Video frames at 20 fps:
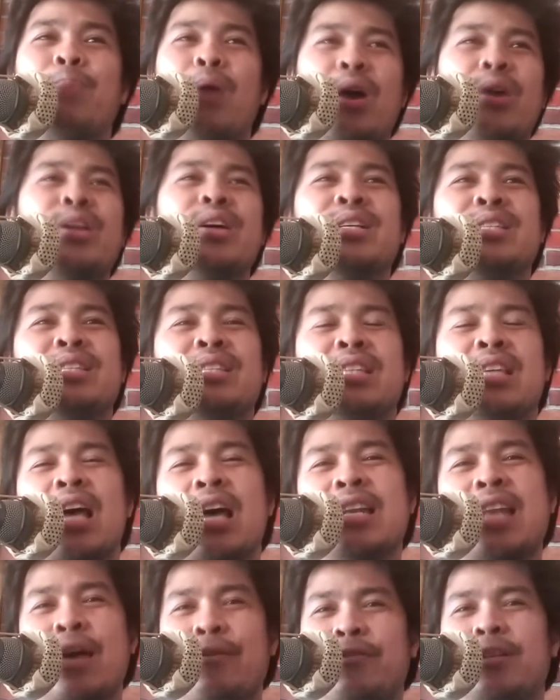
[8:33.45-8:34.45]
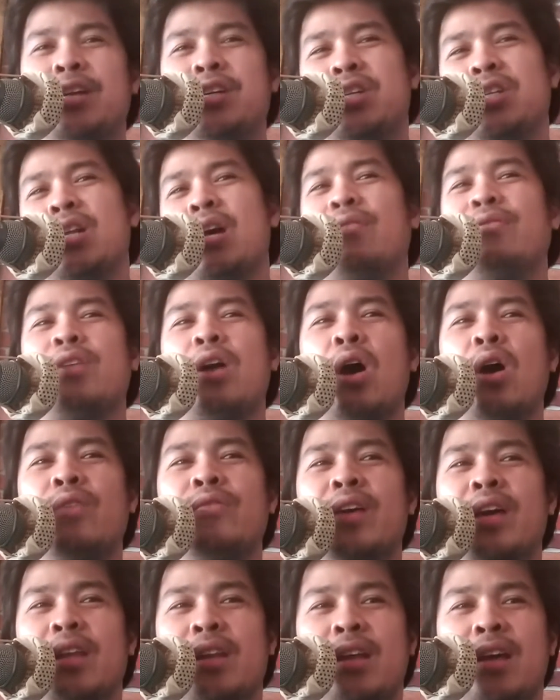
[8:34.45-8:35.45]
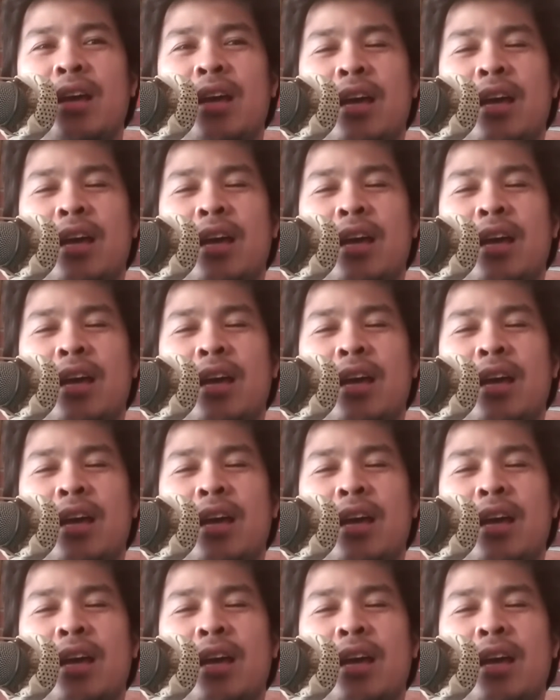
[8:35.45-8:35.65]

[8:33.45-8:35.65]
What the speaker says: bonus definition of COVID.